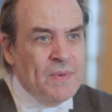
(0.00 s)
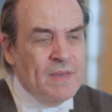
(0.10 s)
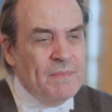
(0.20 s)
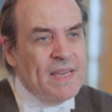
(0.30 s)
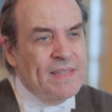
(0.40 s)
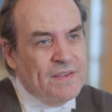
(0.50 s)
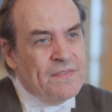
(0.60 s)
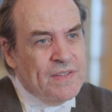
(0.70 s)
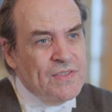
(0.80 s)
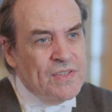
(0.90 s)
we can make a
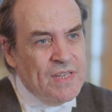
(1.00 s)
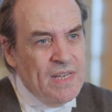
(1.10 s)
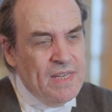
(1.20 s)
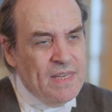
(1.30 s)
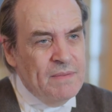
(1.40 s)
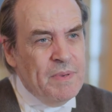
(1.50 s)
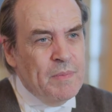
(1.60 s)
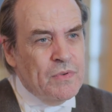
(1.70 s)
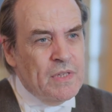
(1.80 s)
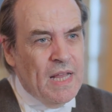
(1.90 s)
difference in
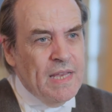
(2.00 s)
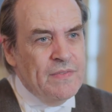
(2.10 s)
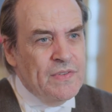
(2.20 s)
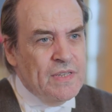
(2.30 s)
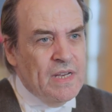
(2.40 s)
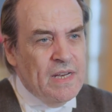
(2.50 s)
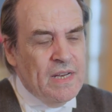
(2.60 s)
people's lives.